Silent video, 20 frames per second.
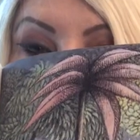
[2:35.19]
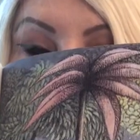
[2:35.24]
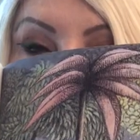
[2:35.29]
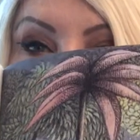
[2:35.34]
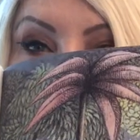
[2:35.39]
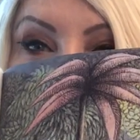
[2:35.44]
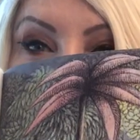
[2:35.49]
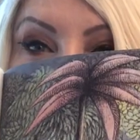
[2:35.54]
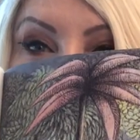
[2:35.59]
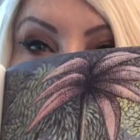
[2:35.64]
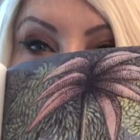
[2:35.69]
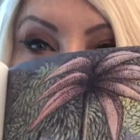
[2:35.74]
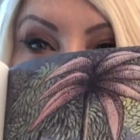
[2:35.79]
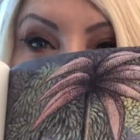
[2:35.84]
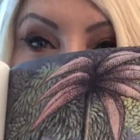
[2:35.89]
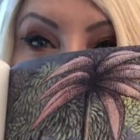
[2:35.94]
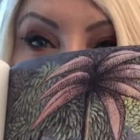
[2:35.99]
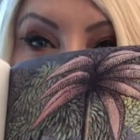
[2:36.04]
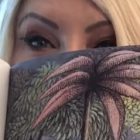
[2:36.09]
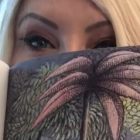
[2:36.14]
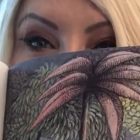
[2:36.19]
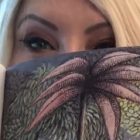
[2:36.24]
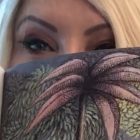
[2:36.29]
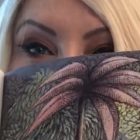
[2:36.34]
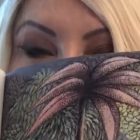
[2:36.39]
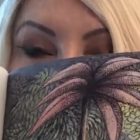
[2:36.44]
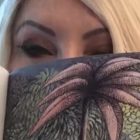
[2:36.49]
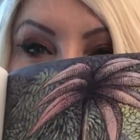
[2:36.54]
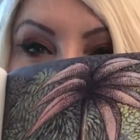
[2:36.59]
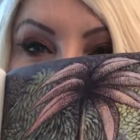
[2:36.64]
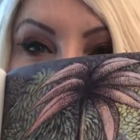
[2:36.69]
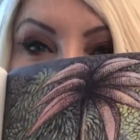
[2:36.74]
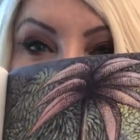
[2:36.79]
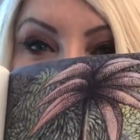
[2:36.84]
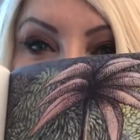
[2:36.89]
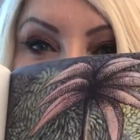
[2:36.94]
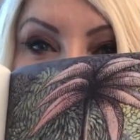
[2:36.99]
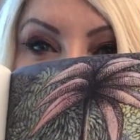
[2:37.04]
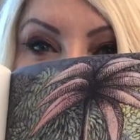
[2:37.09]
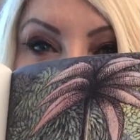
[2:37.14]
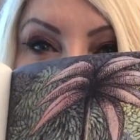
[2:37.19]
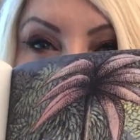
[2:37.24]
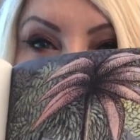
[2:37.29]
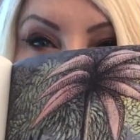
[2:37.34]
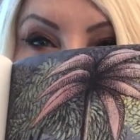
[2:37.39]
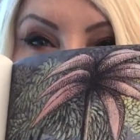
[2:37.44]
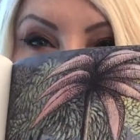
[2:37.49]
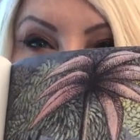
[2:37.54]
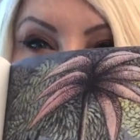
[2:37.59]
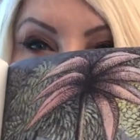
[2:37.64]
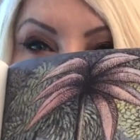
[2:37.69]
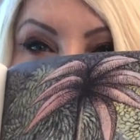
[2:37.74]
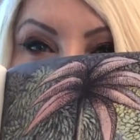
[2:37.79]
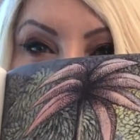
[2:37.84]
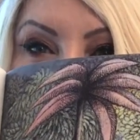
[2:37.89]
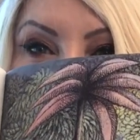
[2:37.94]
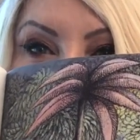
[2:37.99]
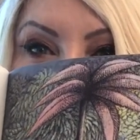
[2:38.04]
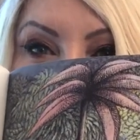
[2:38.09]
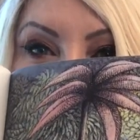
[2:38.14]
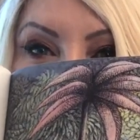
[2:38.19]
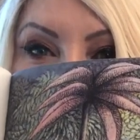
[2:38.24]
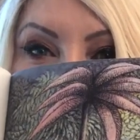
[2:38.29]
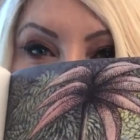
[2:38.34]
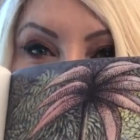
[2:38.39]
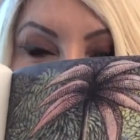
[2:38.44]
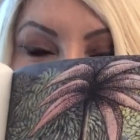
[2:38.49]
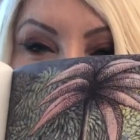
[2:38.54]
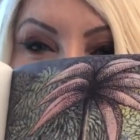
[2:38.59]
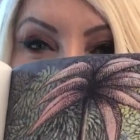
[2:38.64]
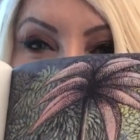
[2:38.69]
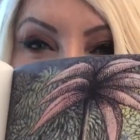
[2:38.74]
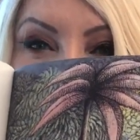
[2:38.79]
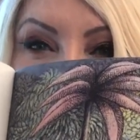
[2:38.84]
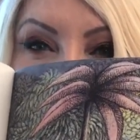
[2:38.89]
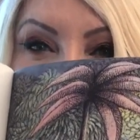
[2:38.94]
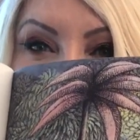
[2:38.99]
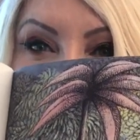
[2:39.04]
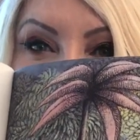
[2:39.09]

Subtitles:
of Max's room? Where do you think Max is now?